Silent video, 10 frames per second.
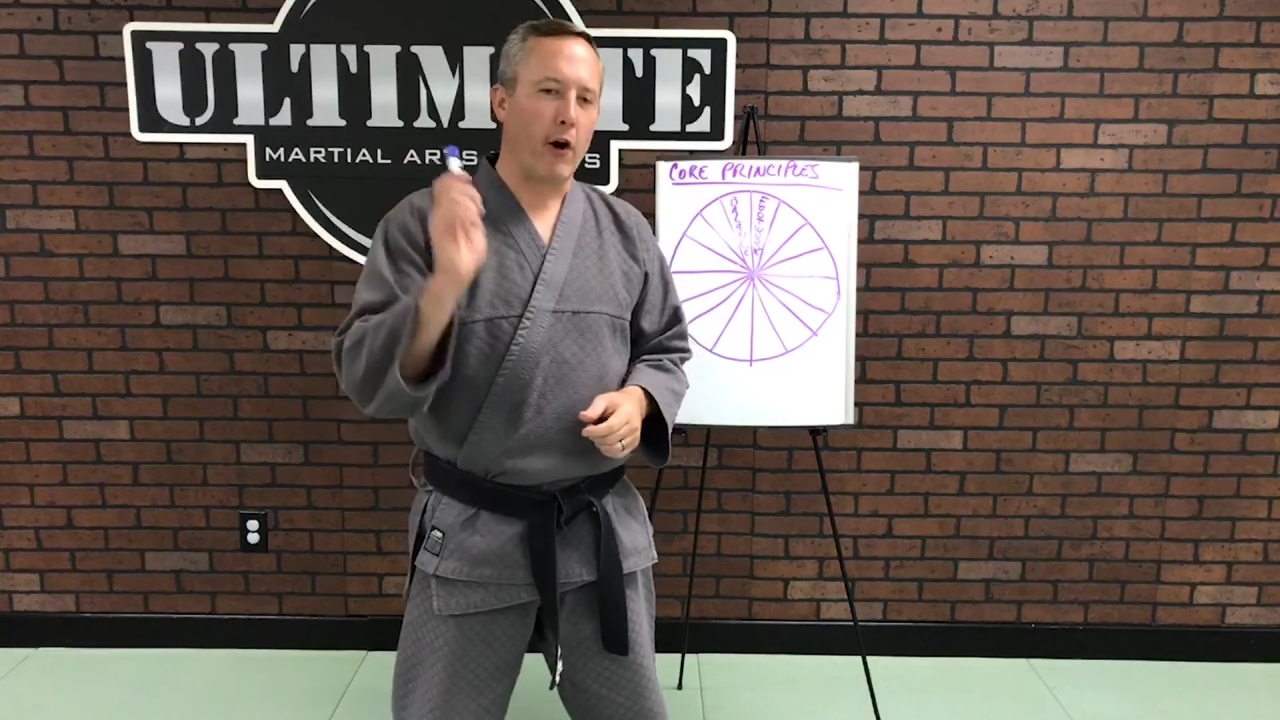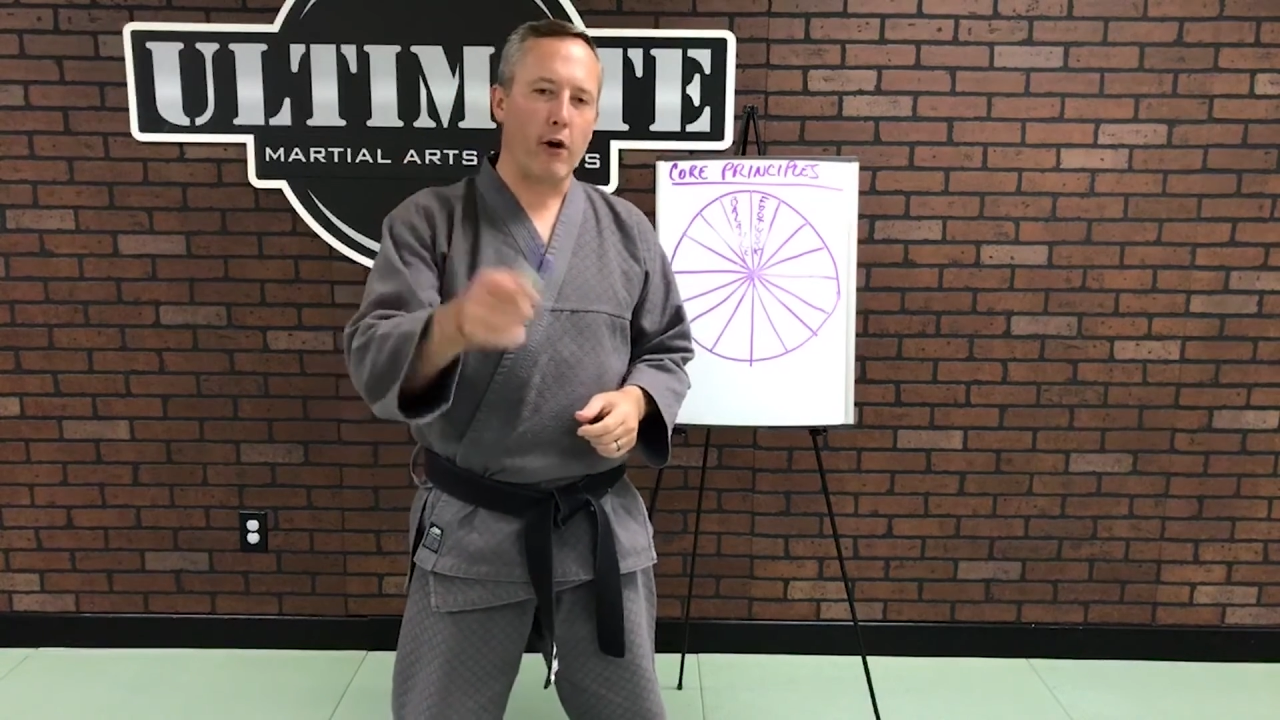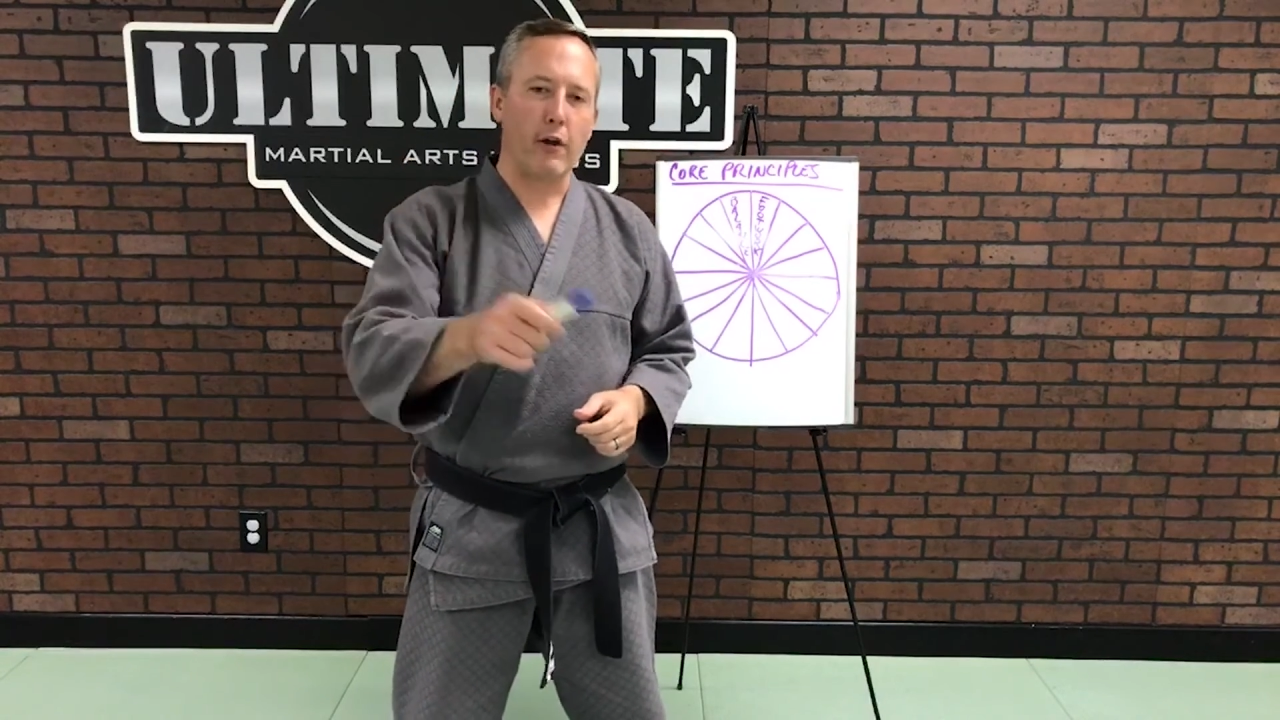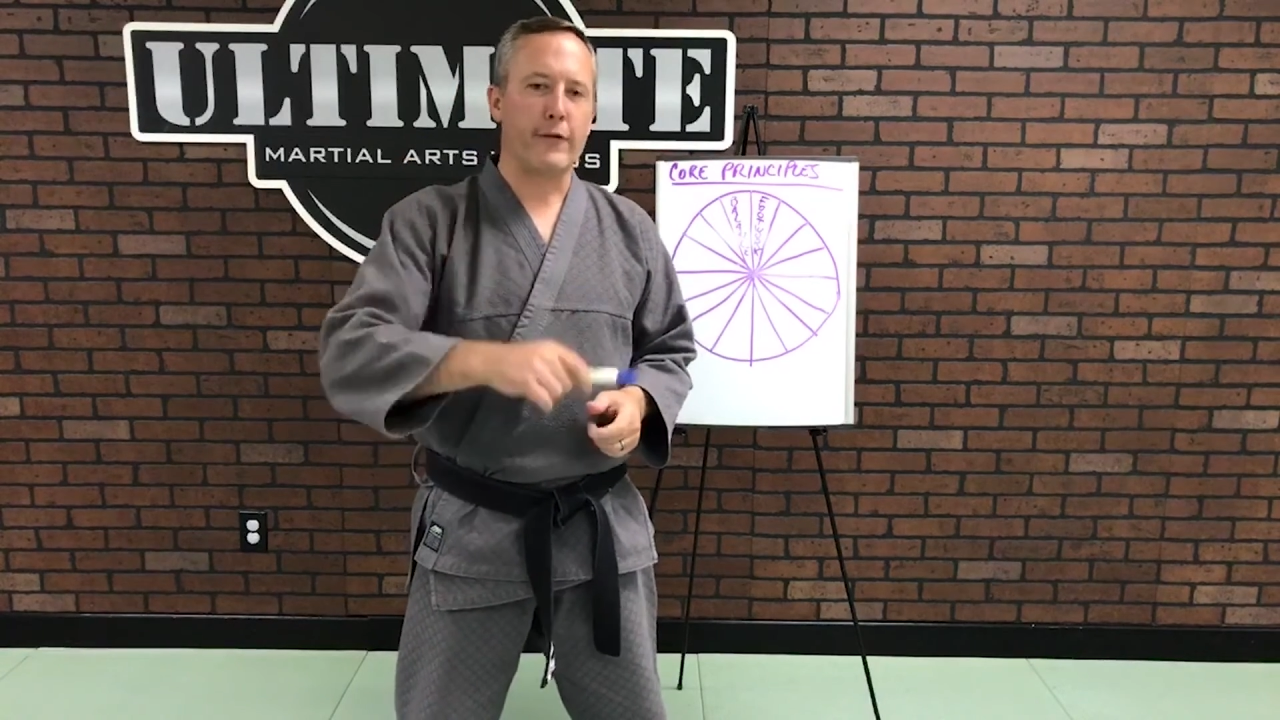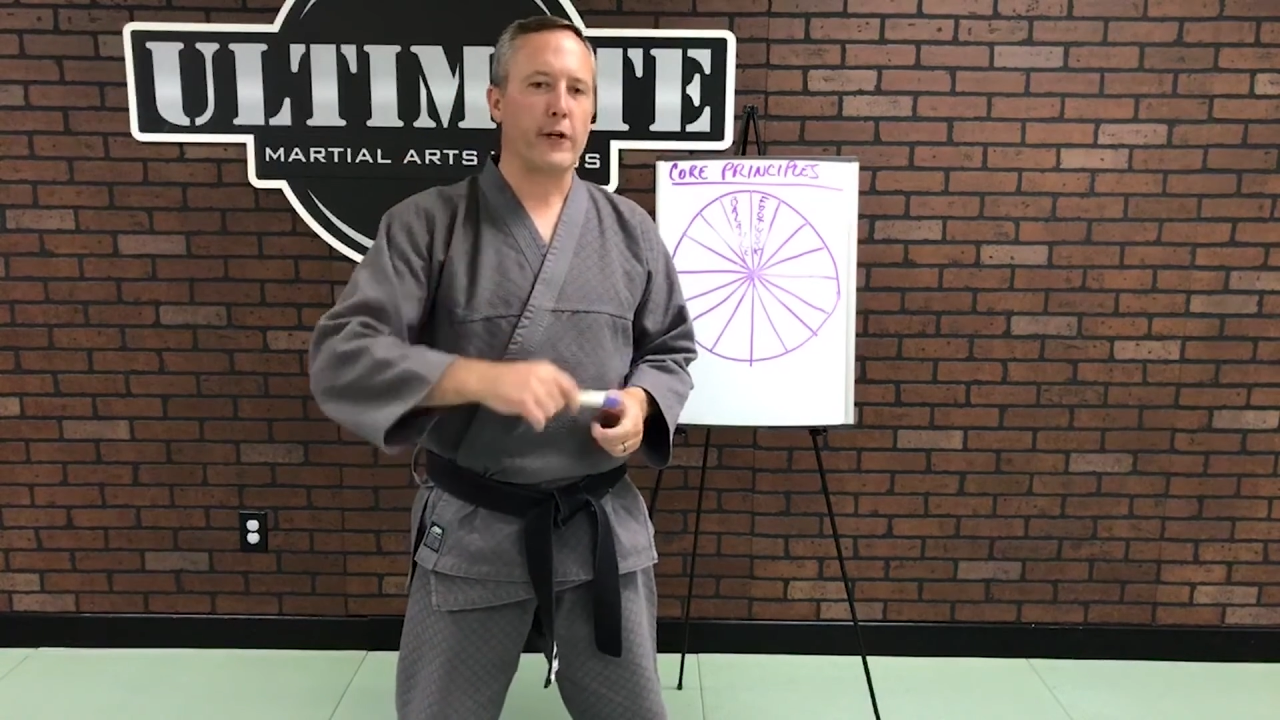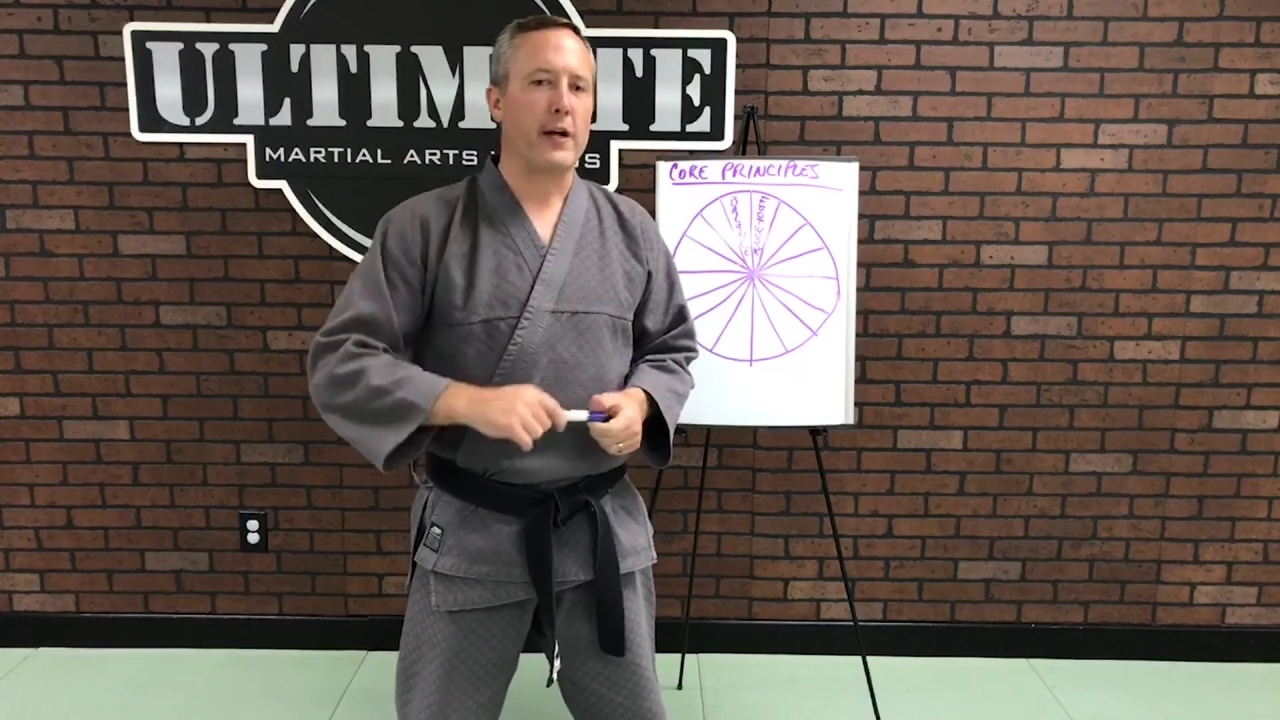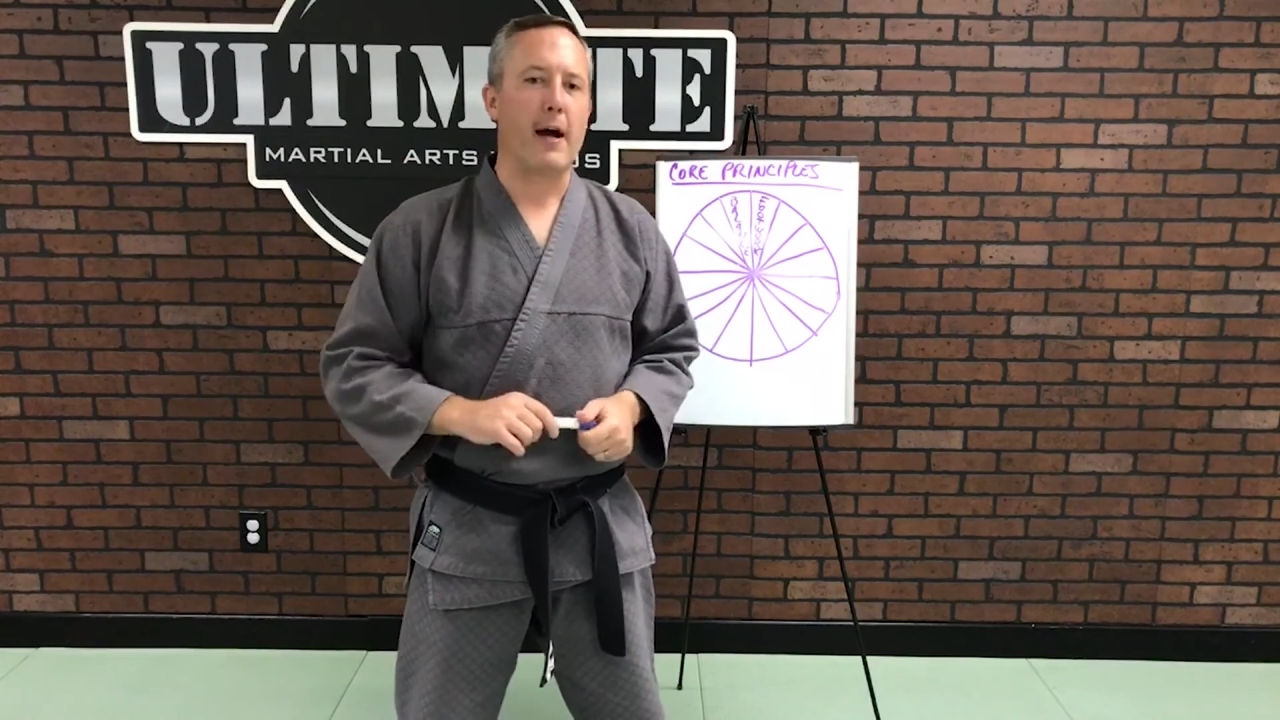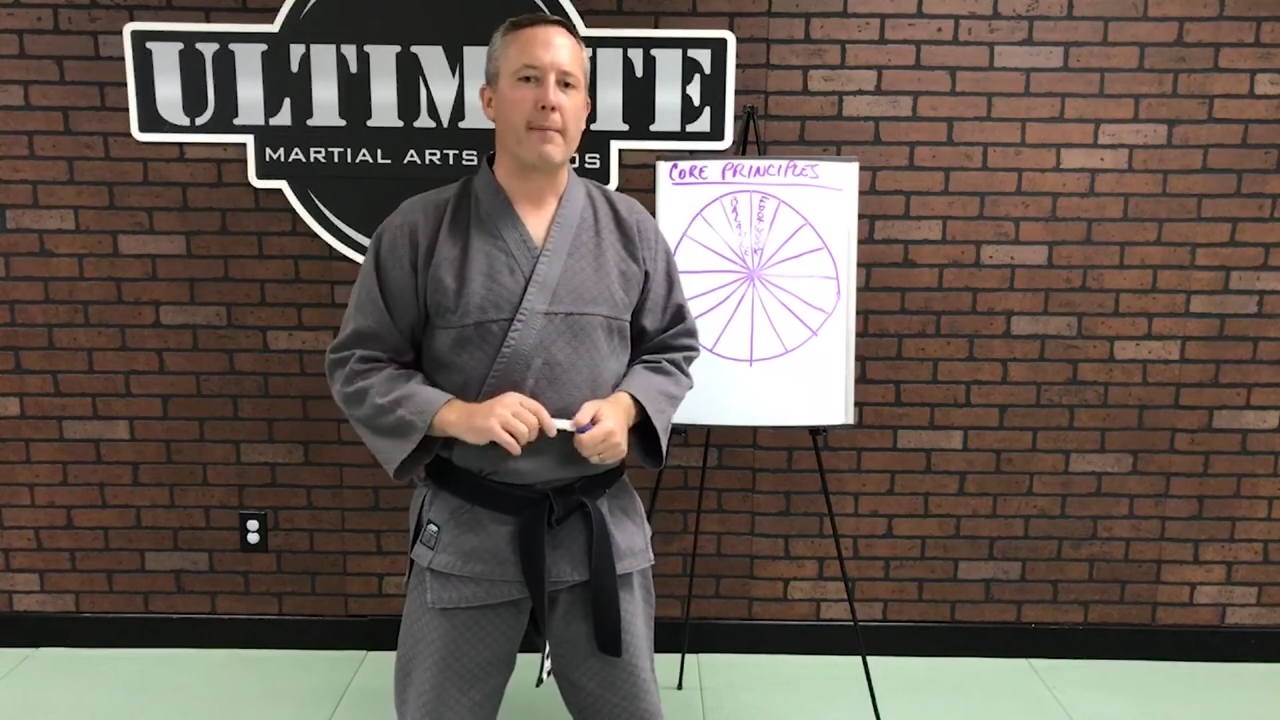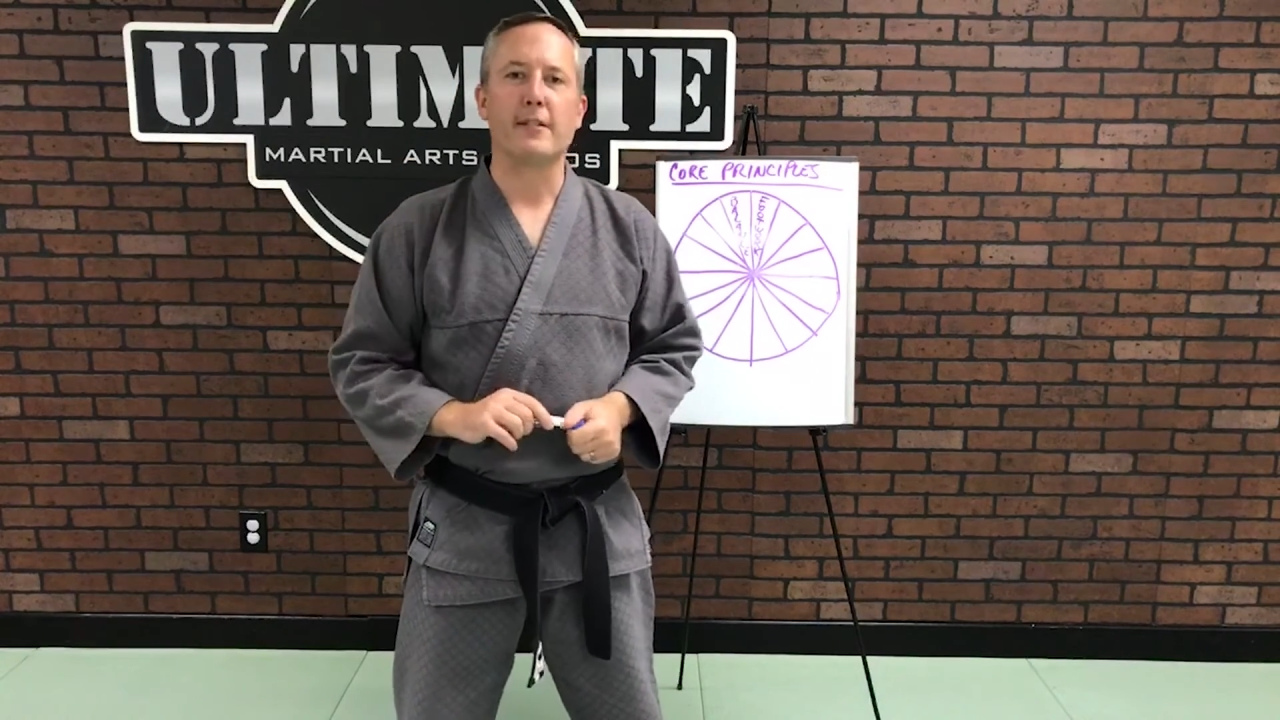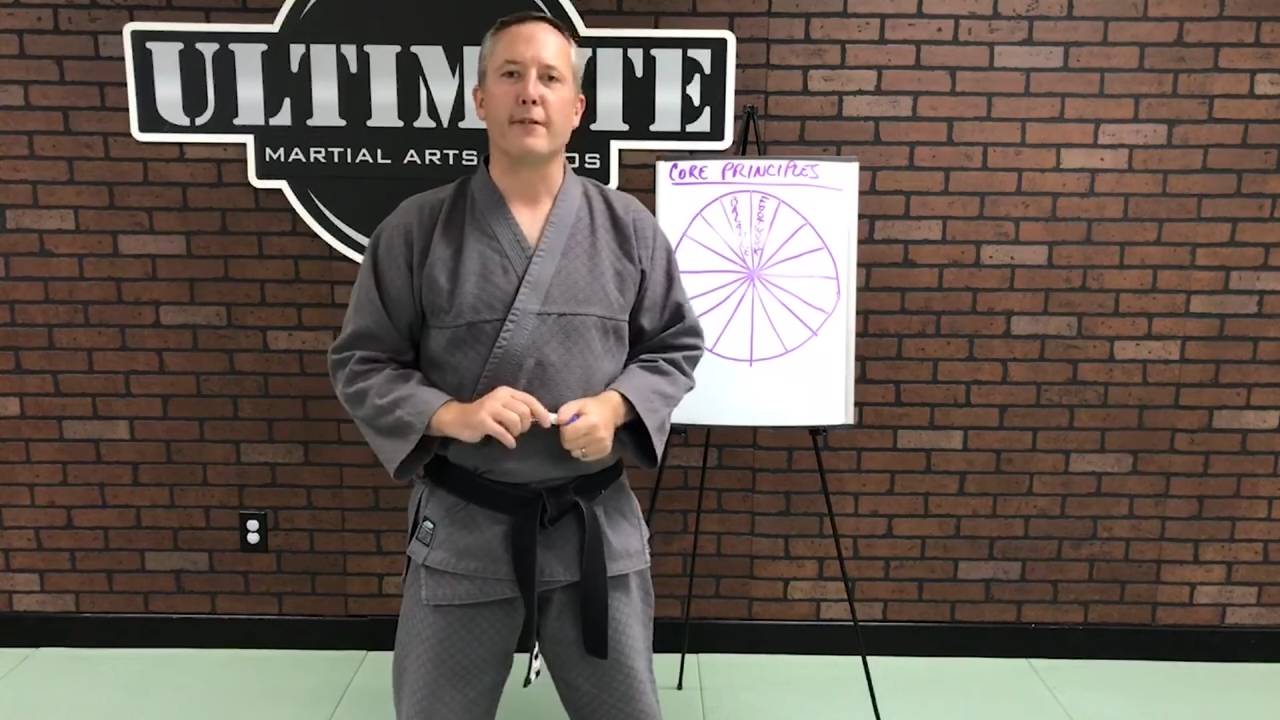all of your
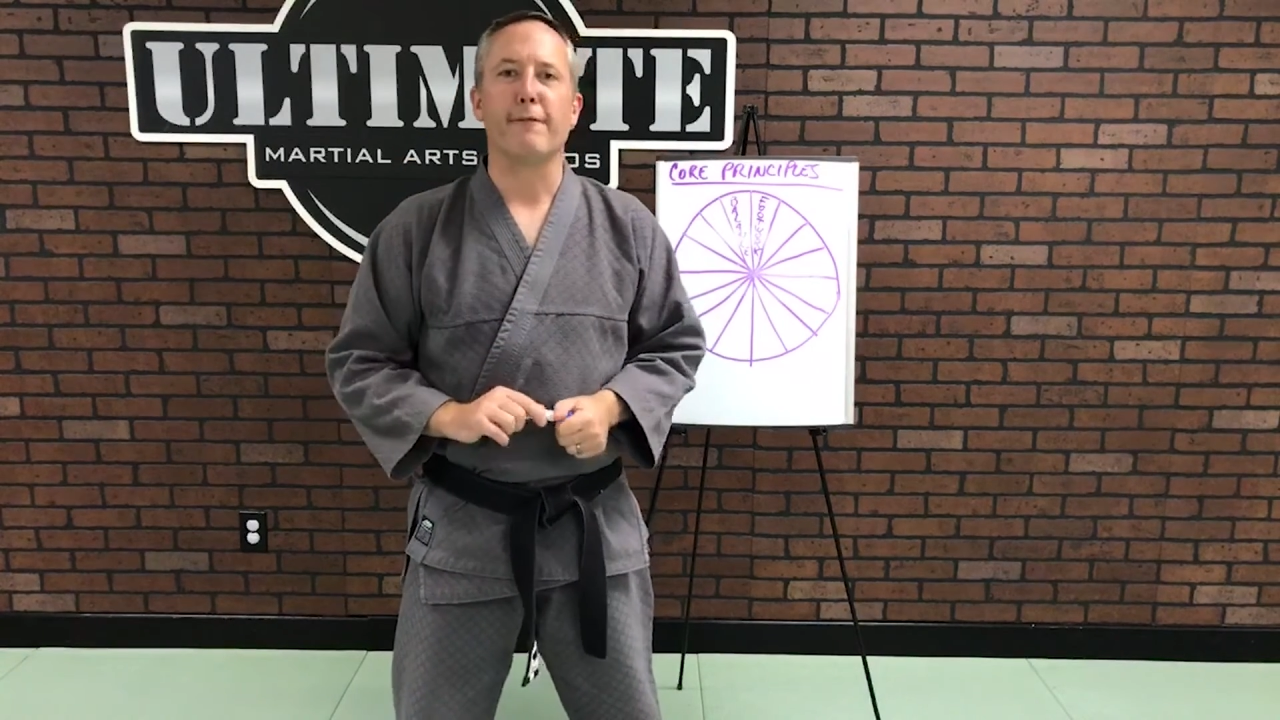comments and